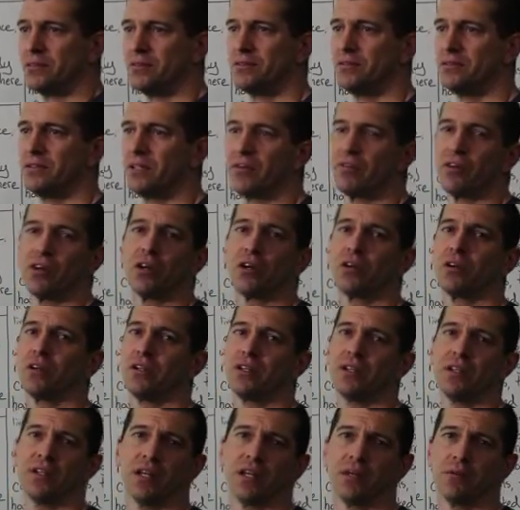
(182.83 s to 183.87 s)
Never heard
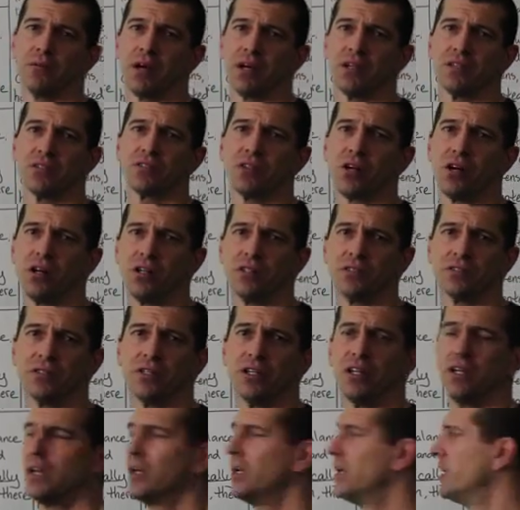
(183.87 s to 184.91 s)
anything about salt
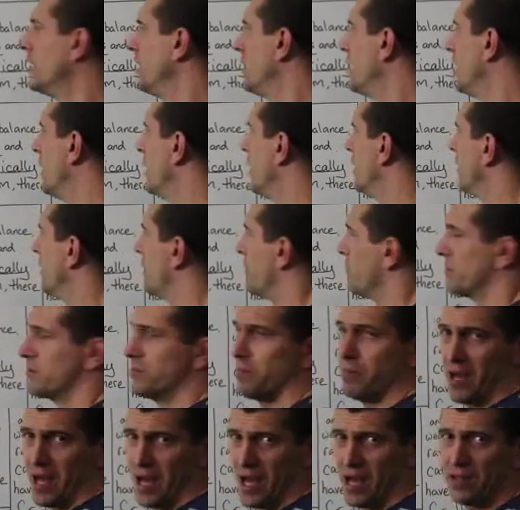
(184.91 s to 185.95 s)
that was
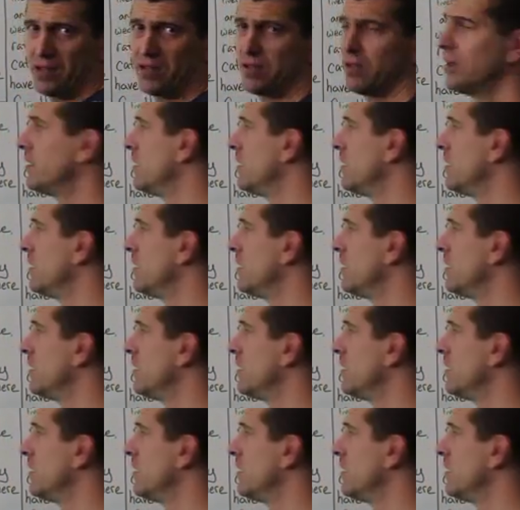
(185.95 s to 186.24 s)
bad.